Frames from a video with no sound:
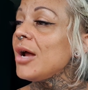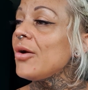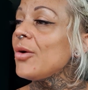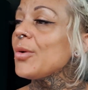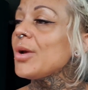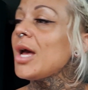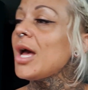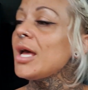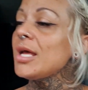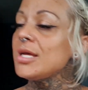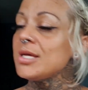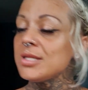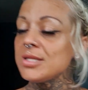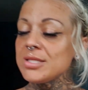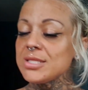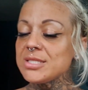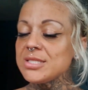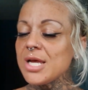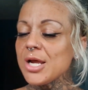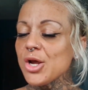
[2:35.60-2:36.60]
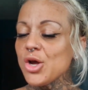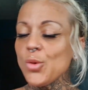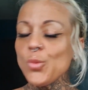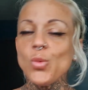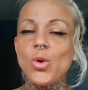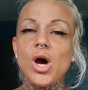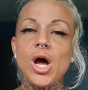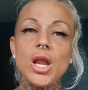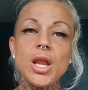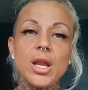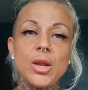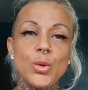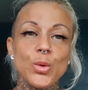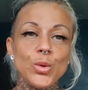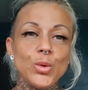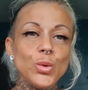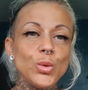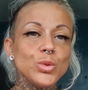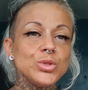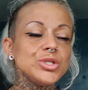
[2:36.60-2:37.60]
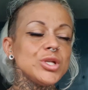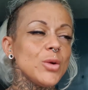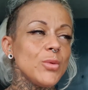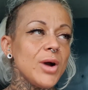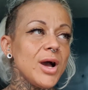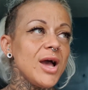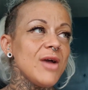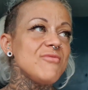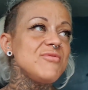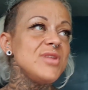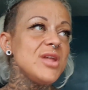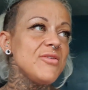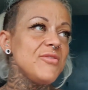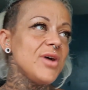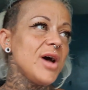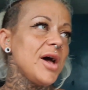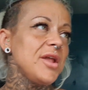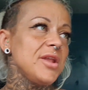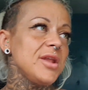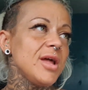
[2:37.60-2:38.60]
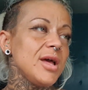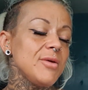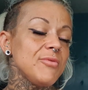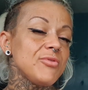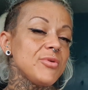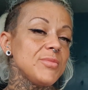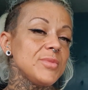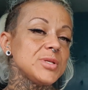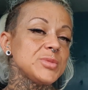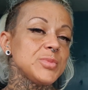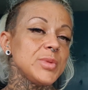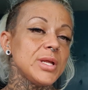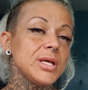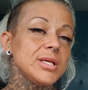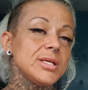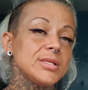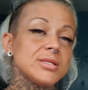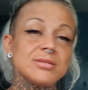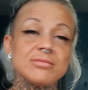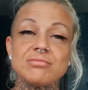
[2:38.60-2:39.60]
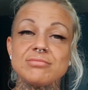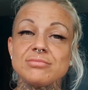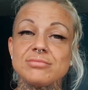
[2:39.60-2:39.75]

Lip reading: Okay, the second one. Ooh, do you know what? I've never had an item from this place.